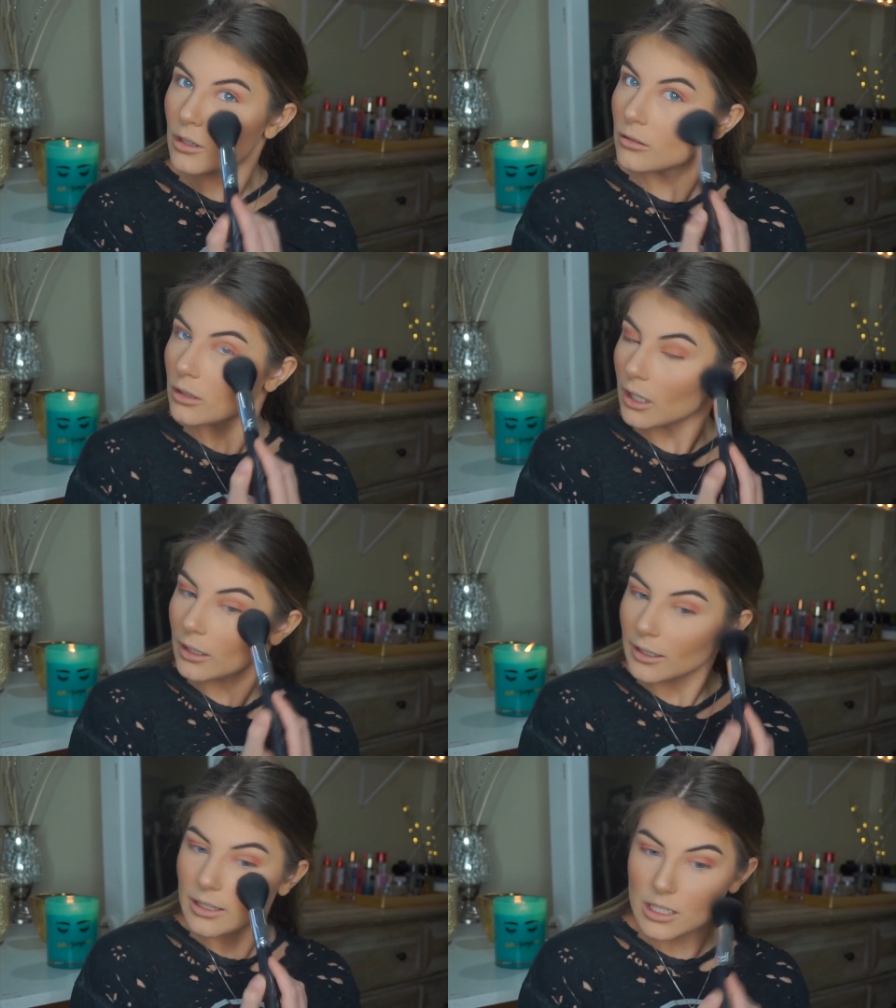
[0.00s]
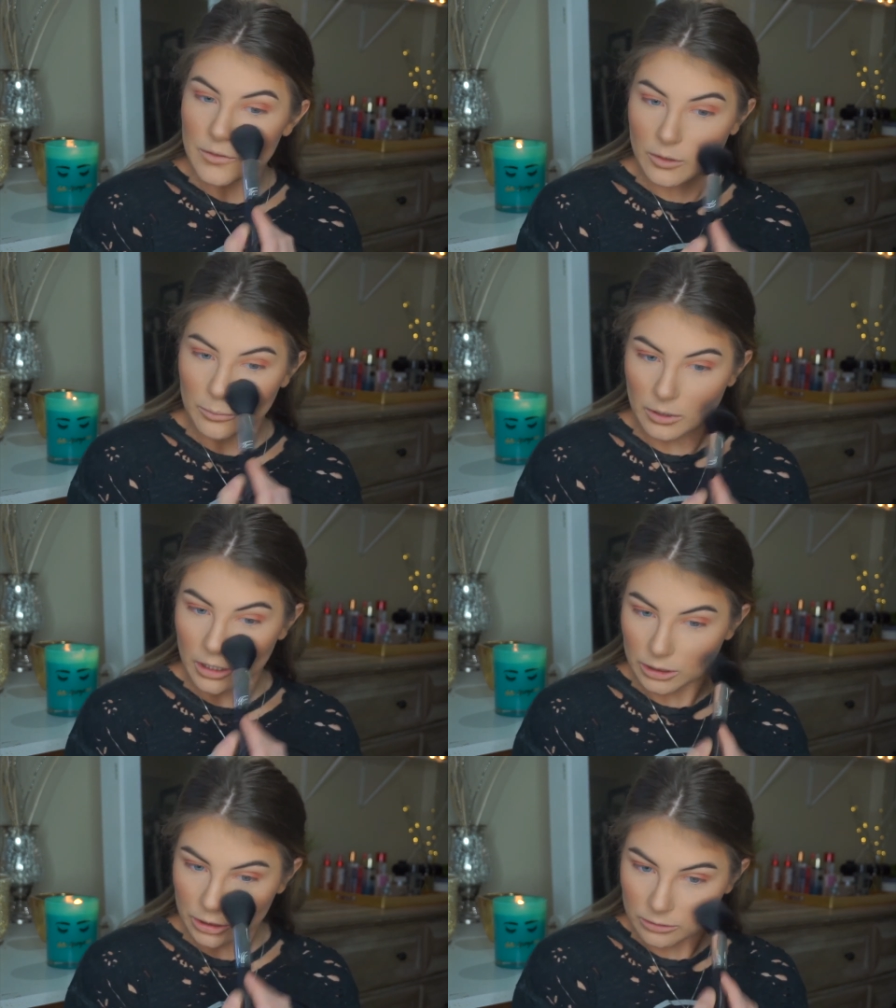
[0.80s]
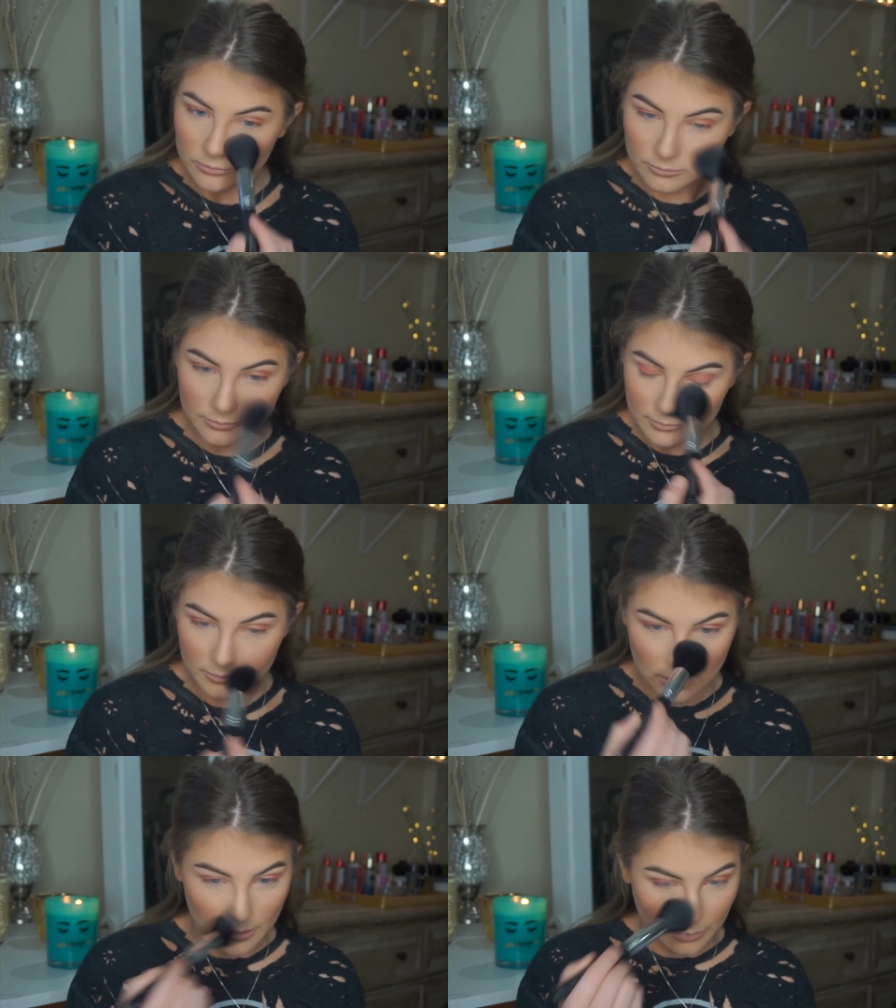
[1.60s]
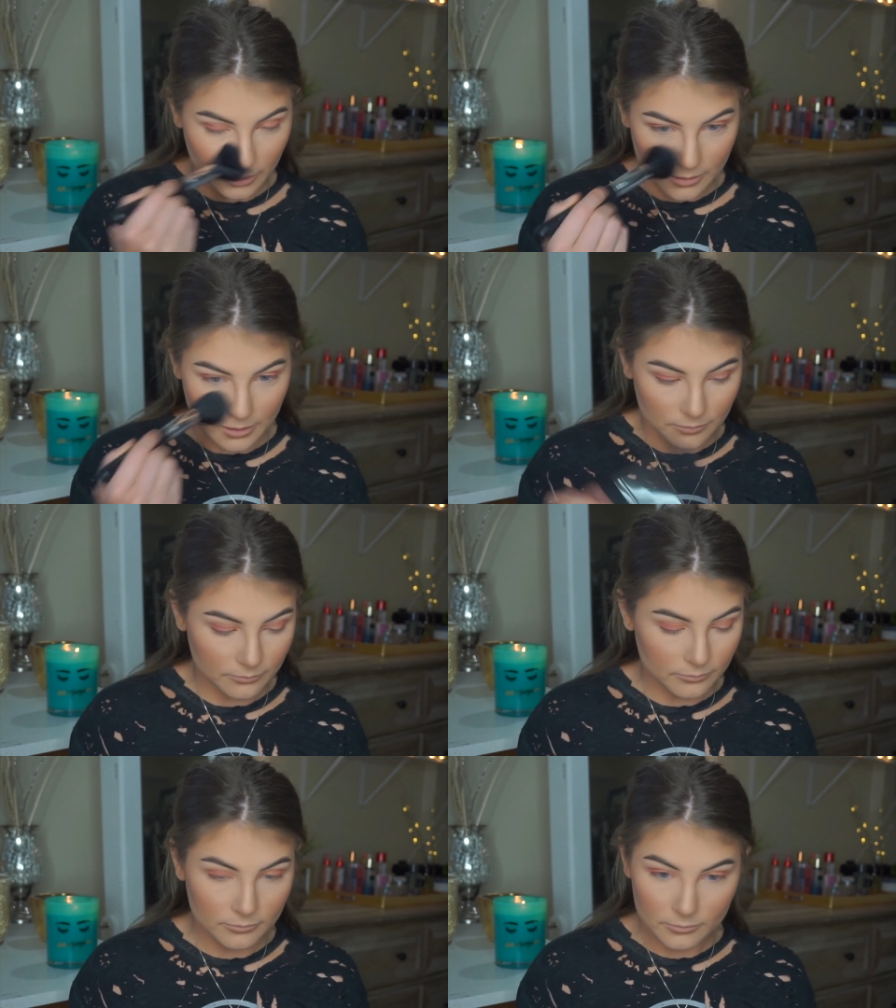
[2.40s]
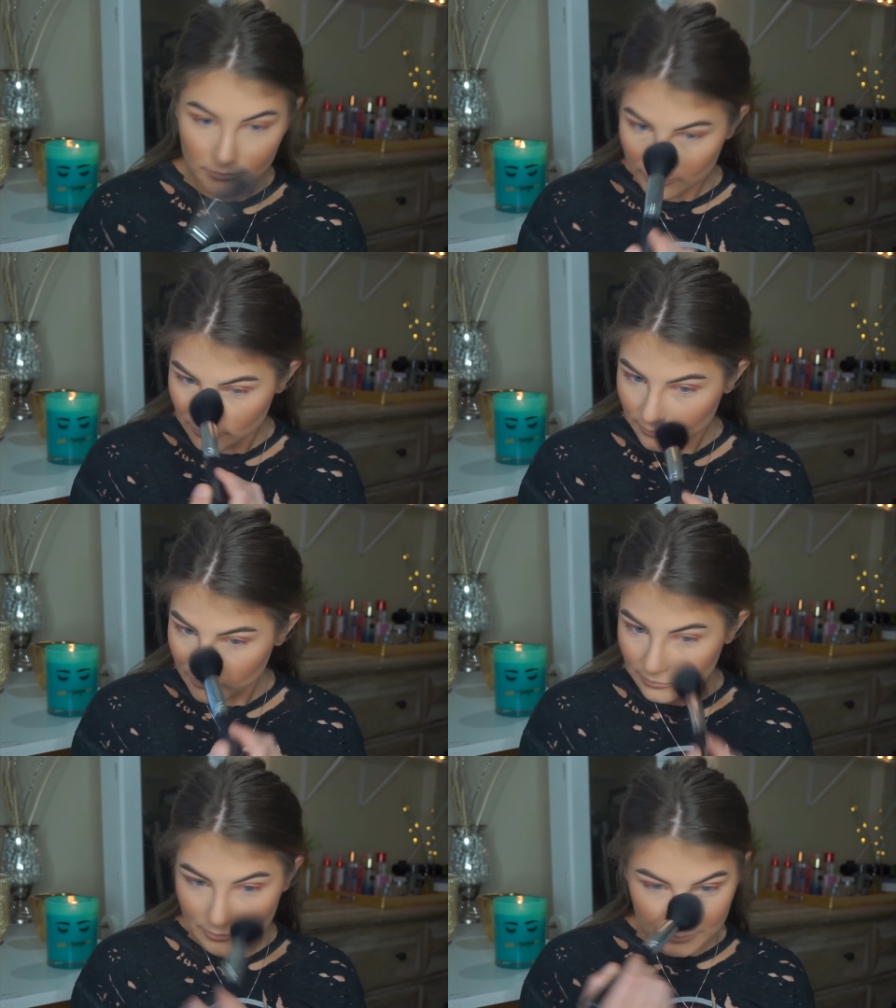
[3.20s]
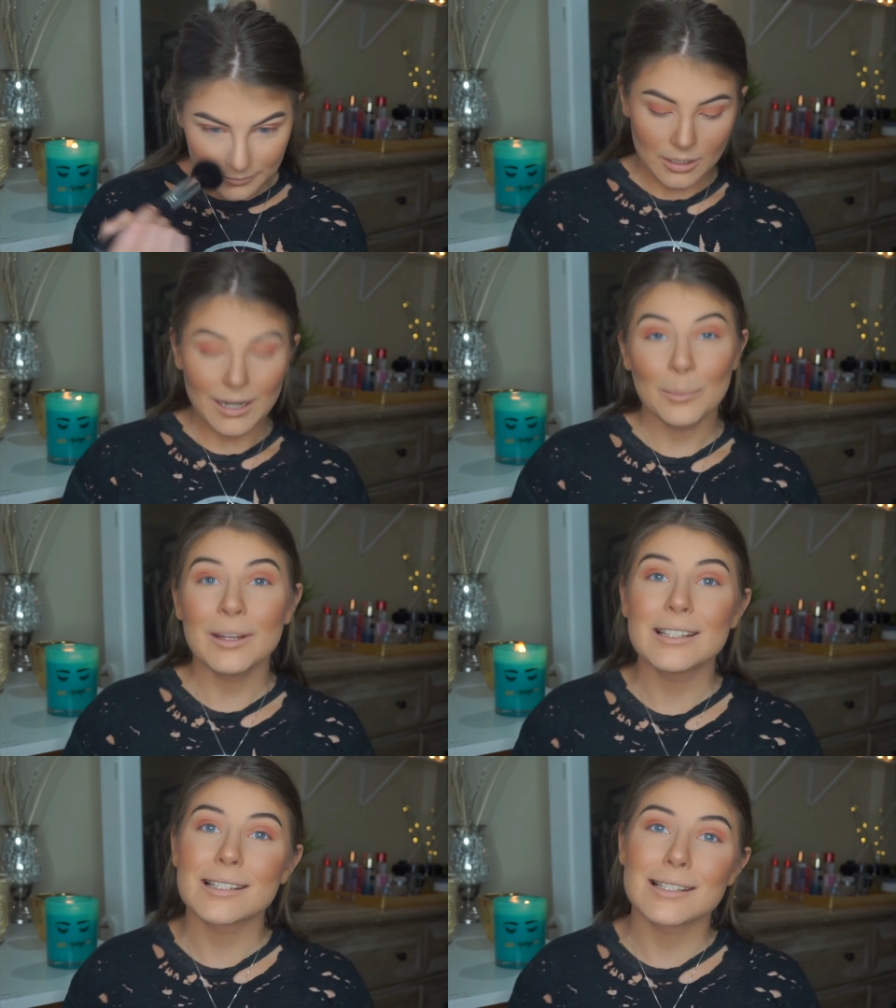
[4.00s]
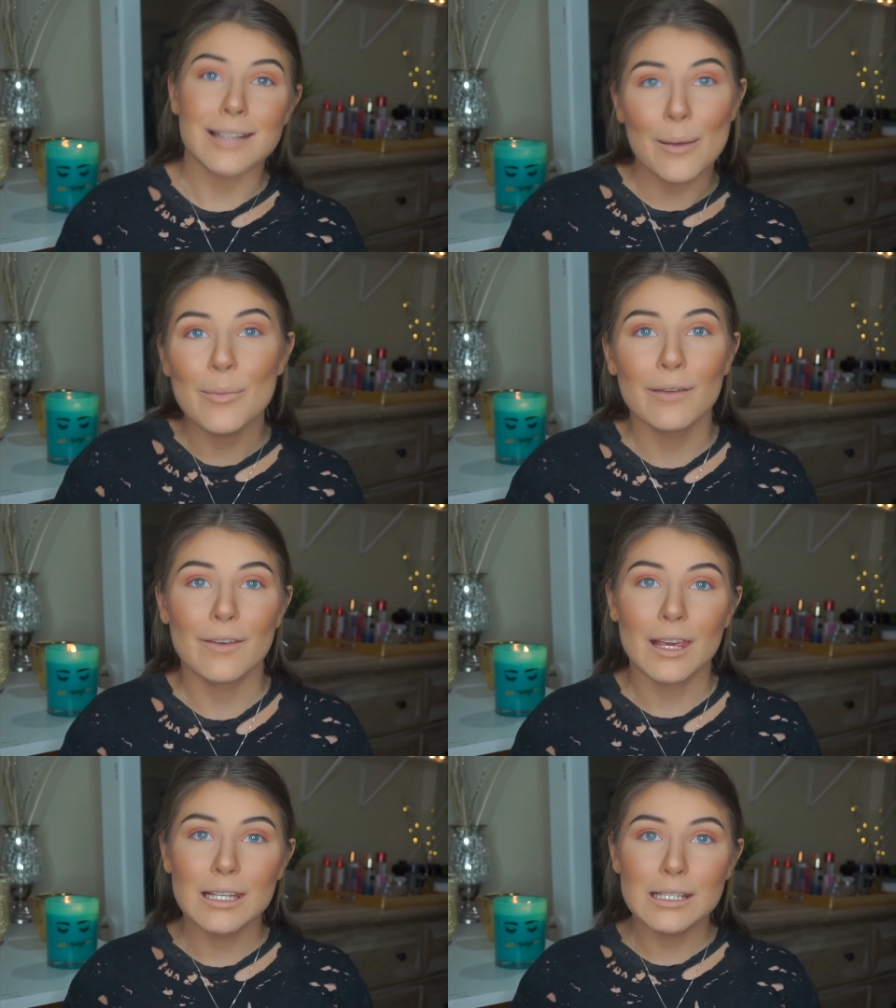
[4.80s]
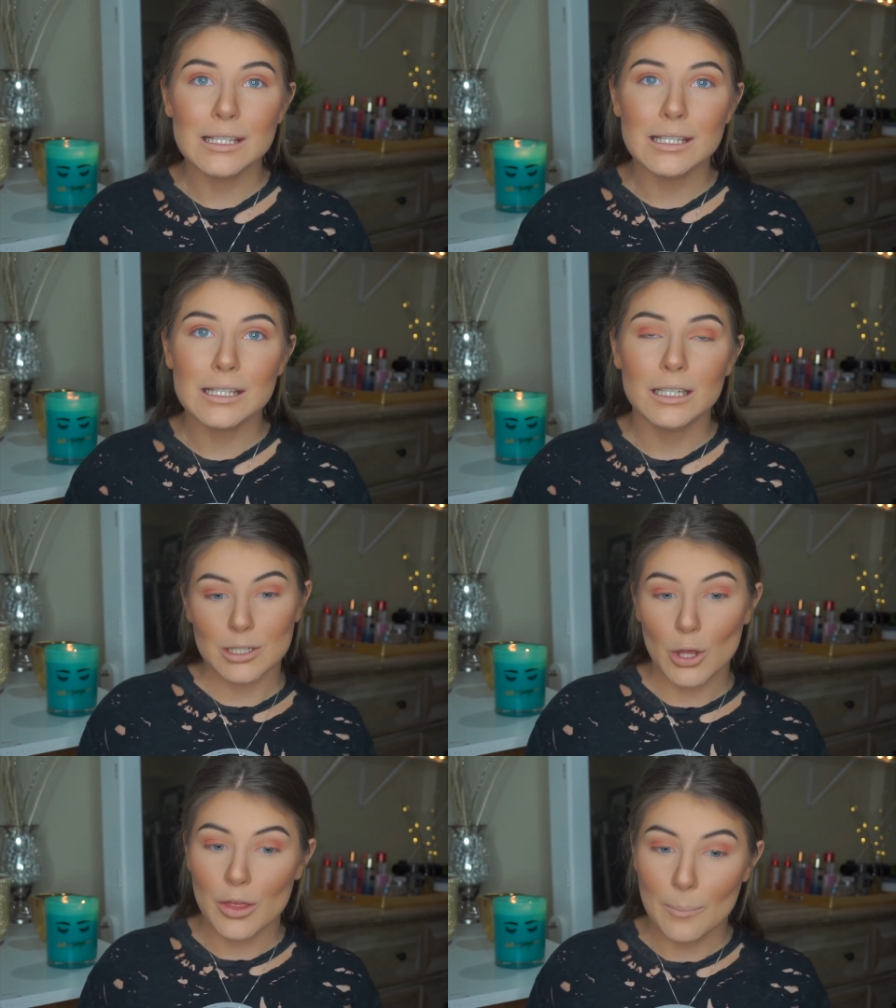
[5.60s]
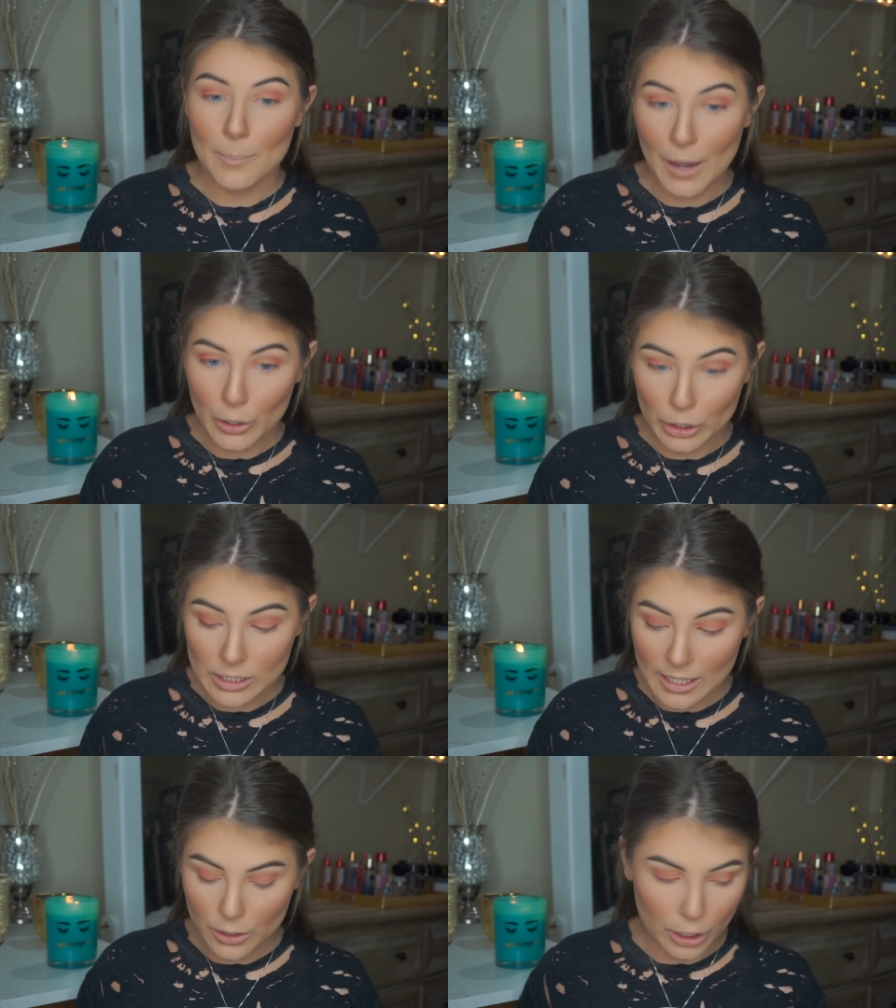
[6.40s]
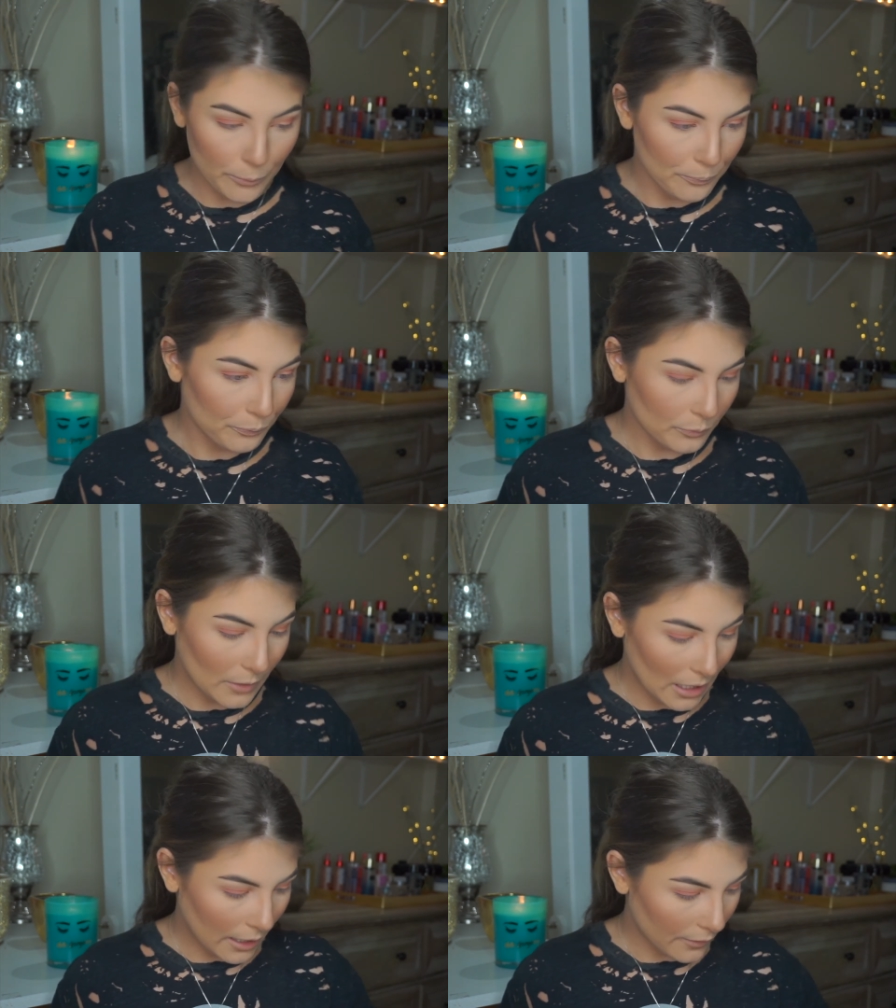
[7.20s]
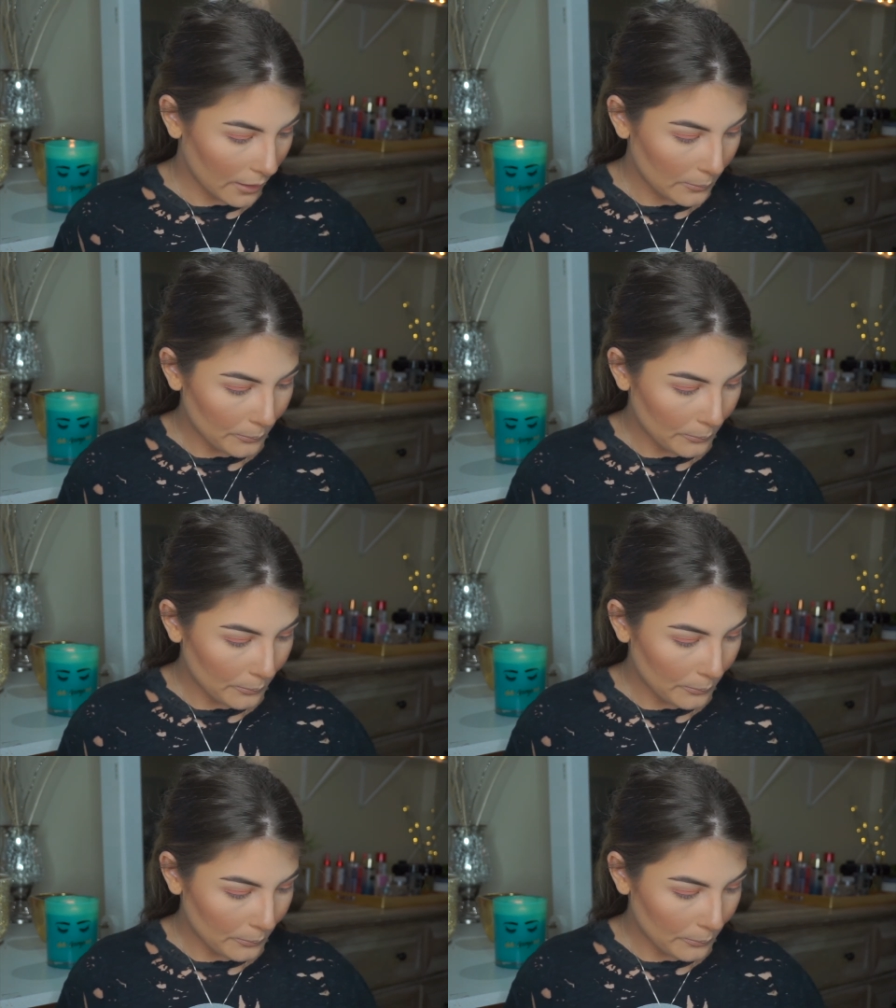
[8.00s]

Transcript: Okay, I like this for blush, not bronzer. Okay, now I'm gonna set my face. All the powders down. No, I'm gonna highlight.